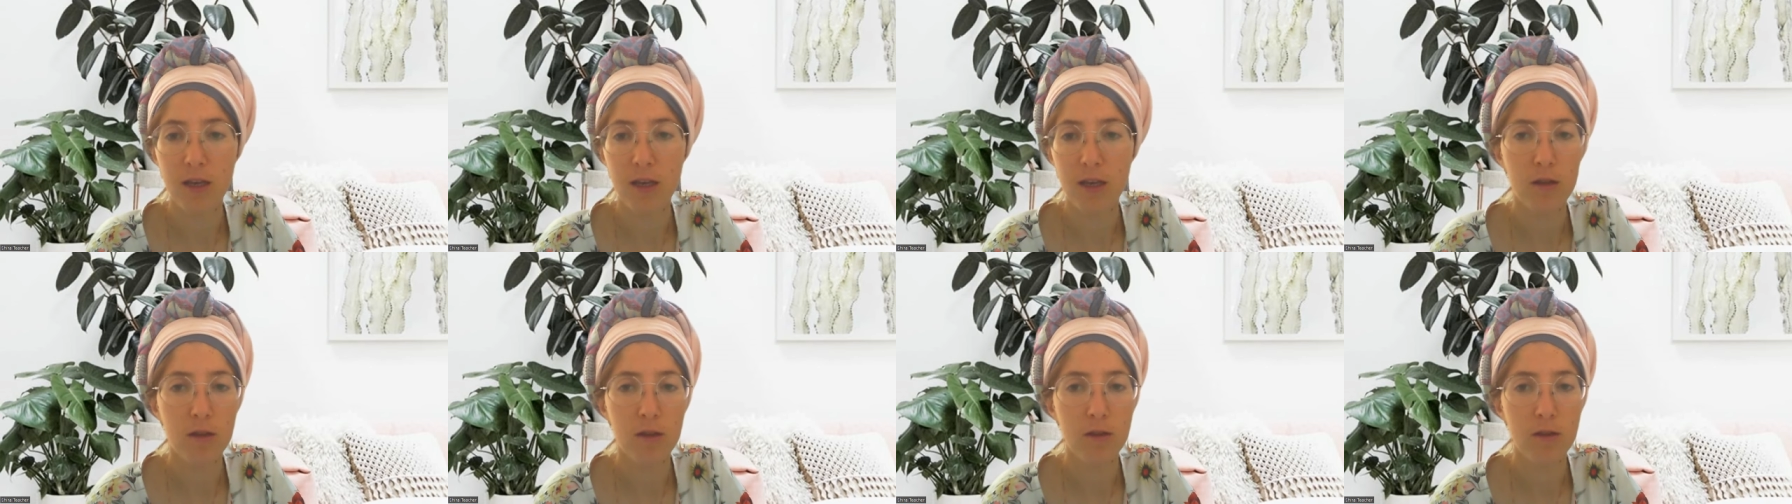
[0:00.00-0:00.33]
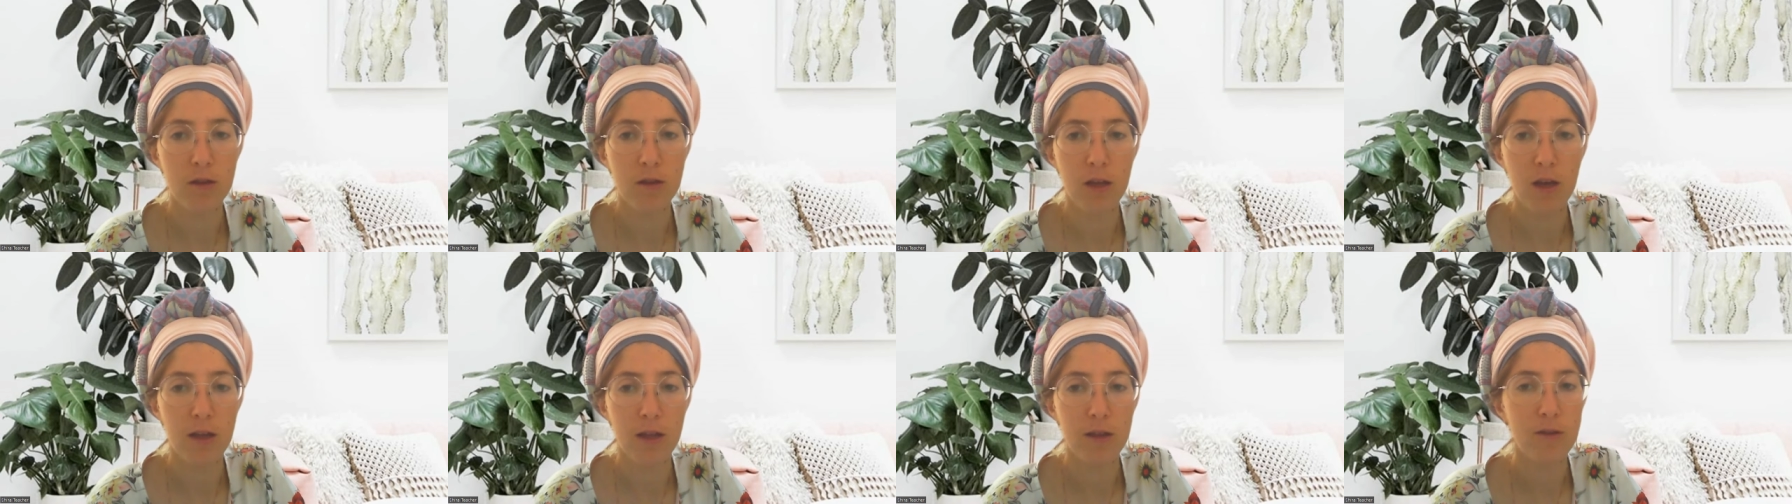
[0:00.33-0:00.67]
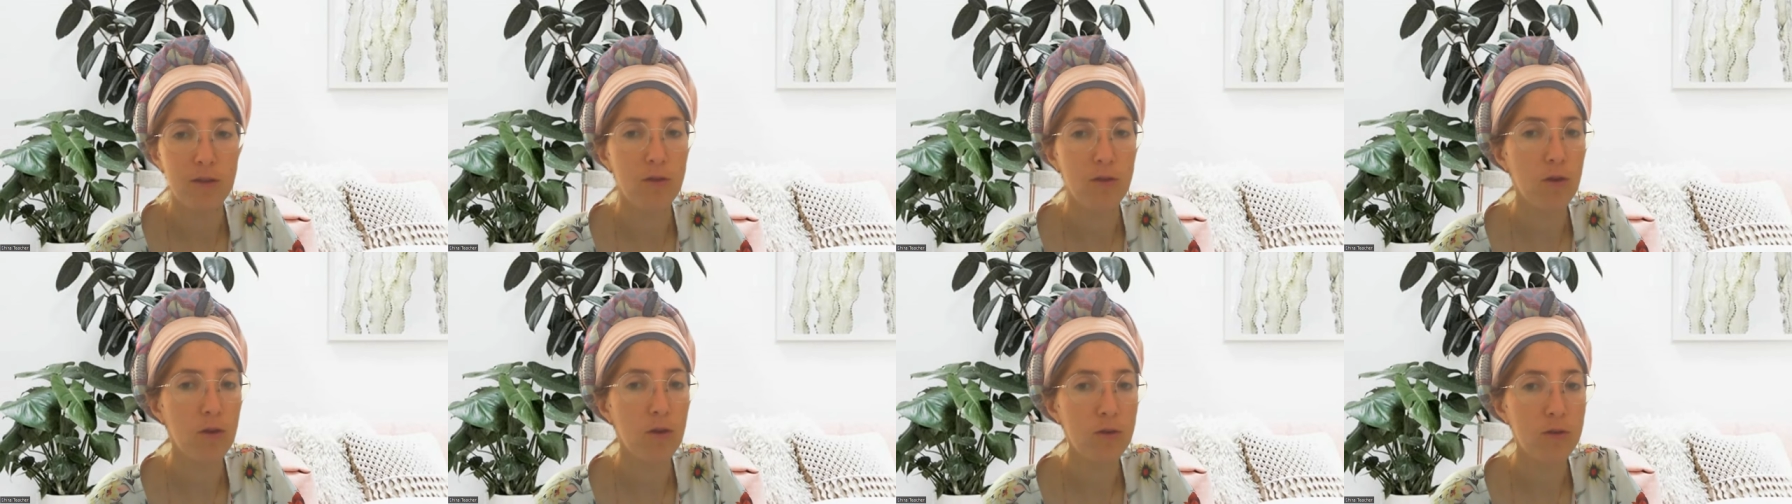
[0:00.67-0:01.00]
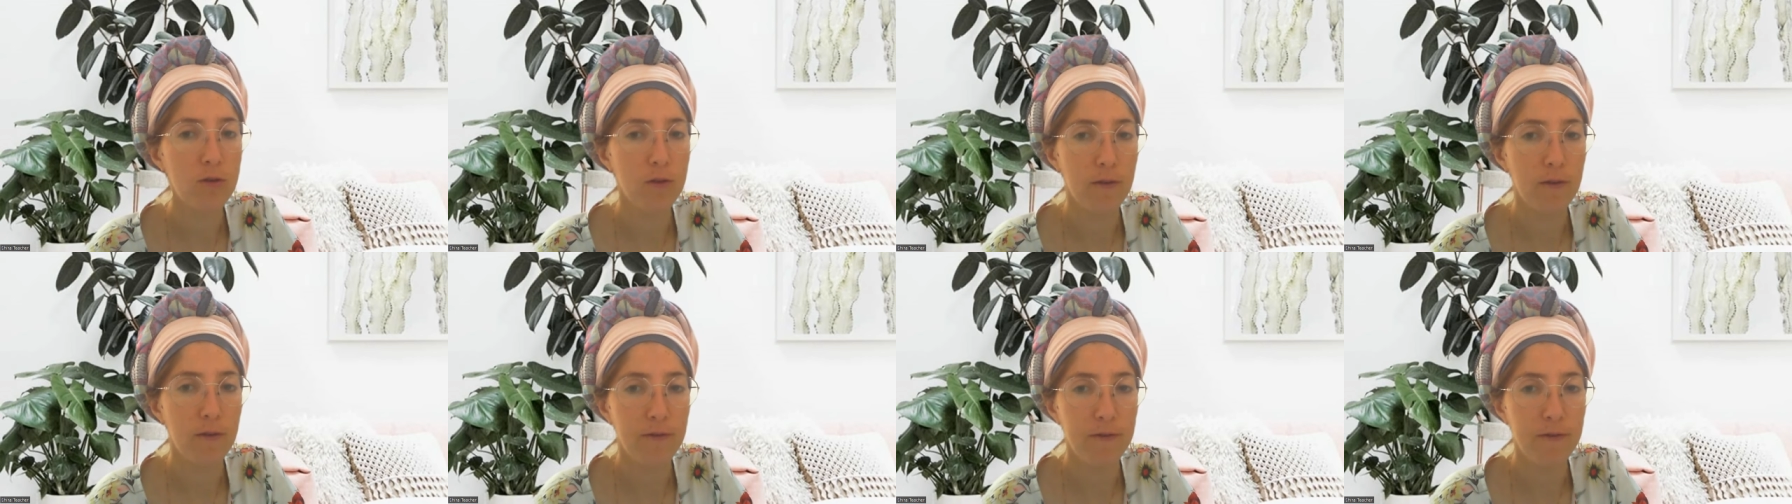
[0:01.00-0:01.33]
can talk
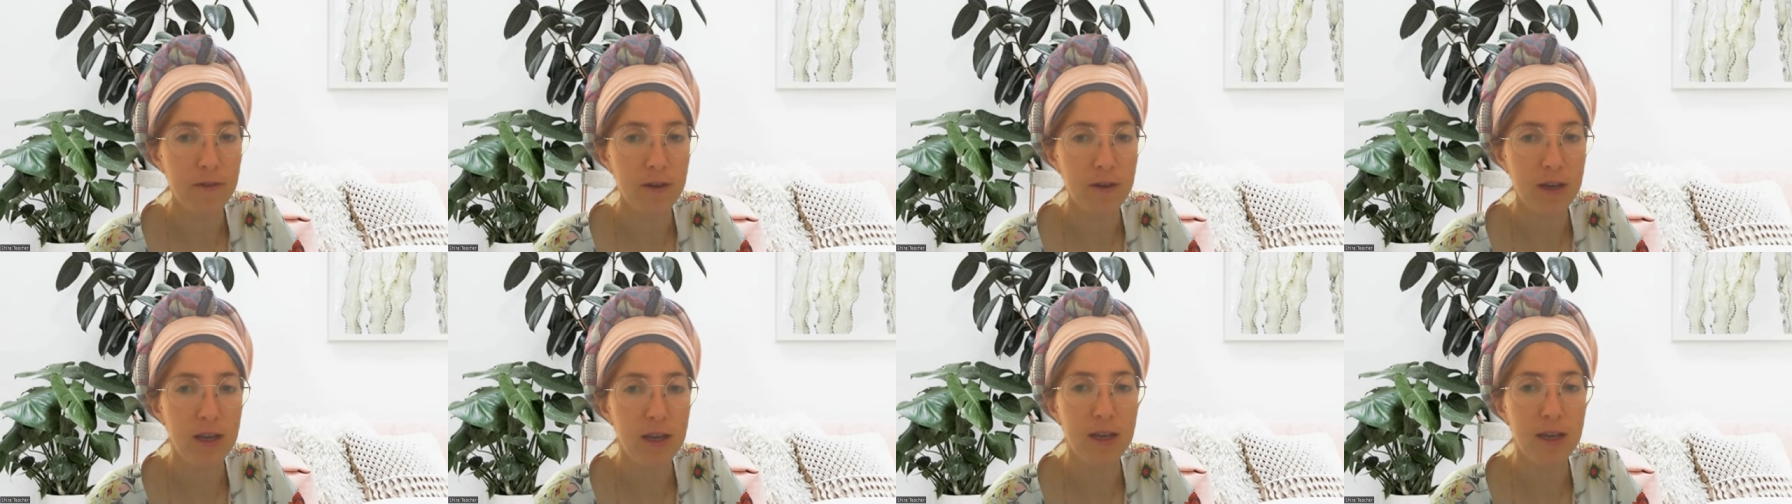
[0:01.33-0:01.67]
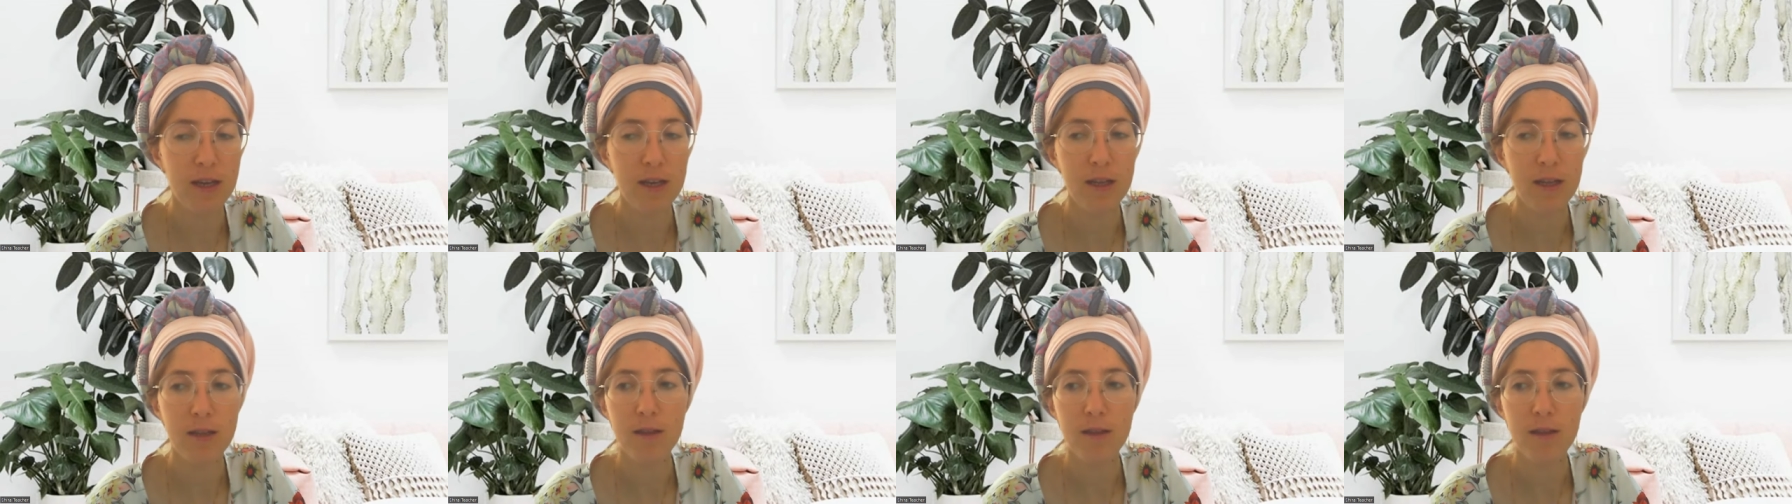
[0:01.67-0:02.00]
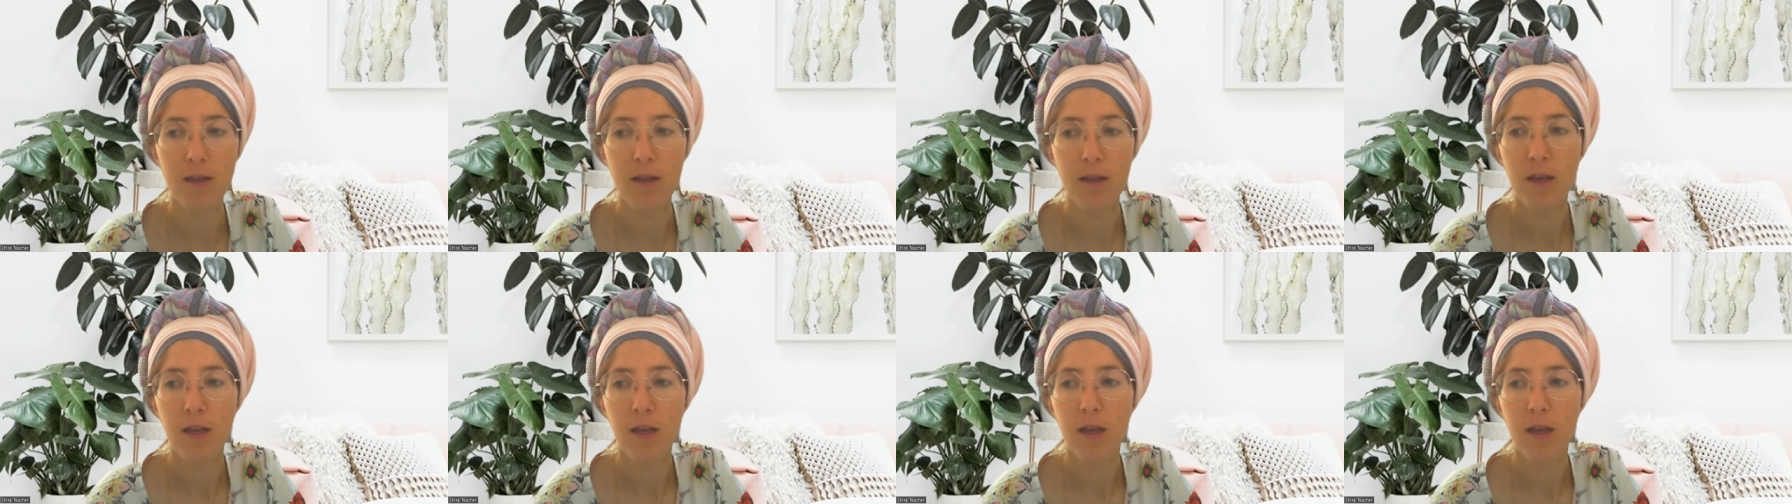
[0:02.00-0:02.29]
to a friend,